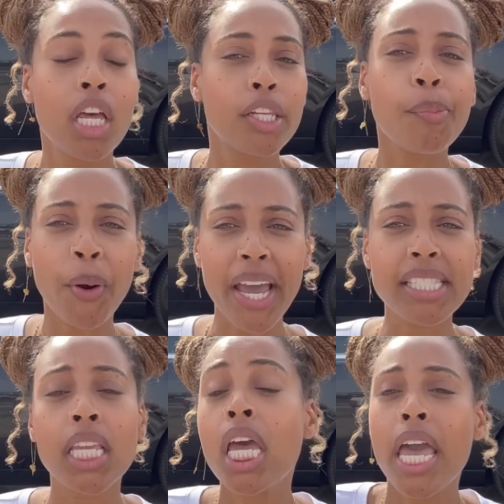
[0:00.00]
The
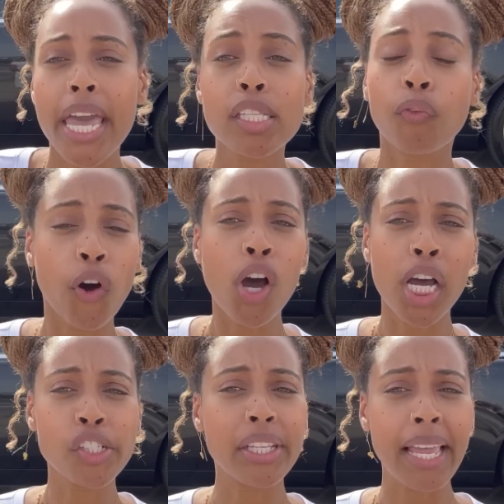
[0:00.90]
price is
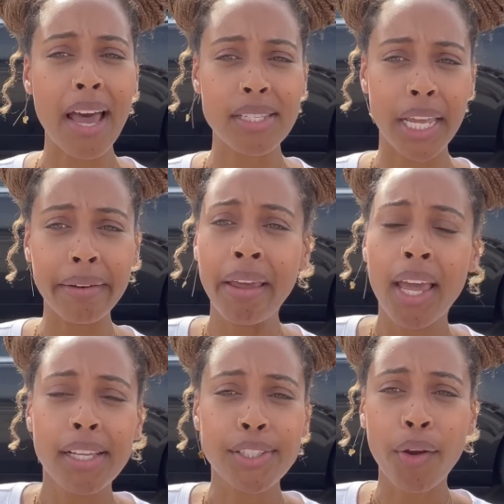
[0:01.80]
$400,000.
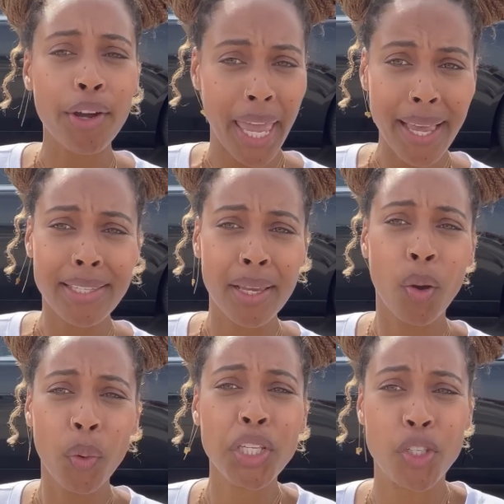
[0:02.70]
So yes,
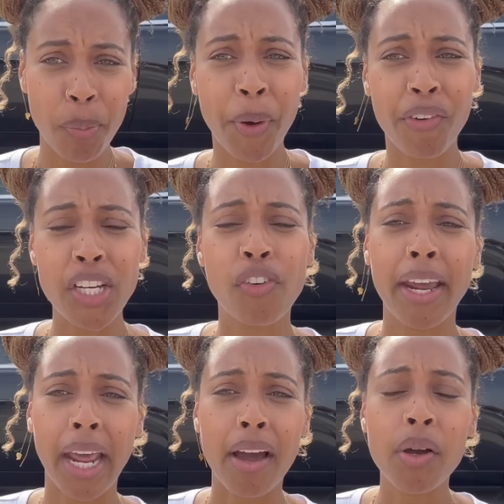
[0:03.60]
we're super rich
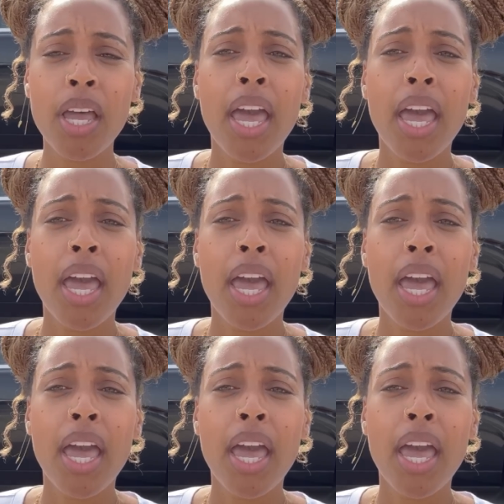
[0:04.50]
right now.